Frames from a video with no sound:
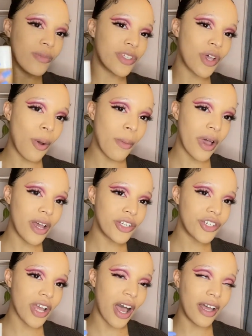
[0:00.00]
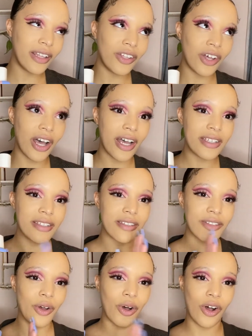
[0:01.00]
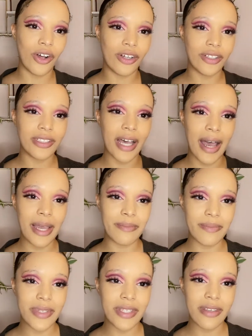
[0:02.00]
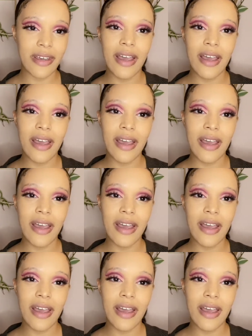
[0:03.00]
so much, I lost all types